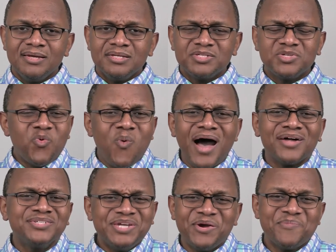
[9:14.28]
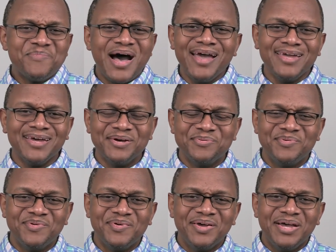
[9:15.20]
So while Jeremiah
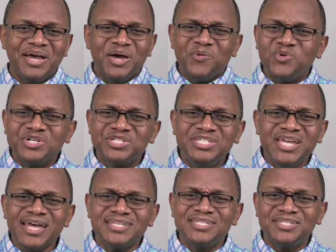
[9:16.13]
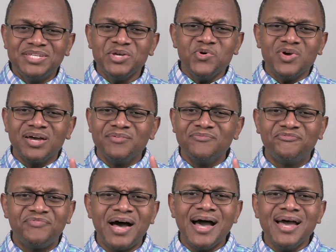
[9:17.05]
was yet still
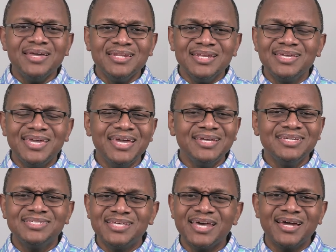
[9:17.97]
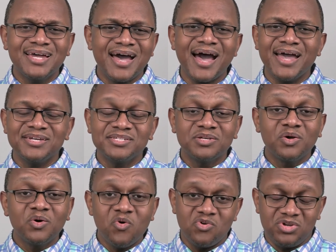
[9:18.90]
confined in King Zedekiah's
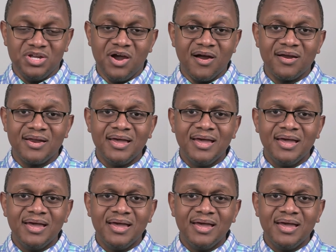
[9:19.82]
courtyard,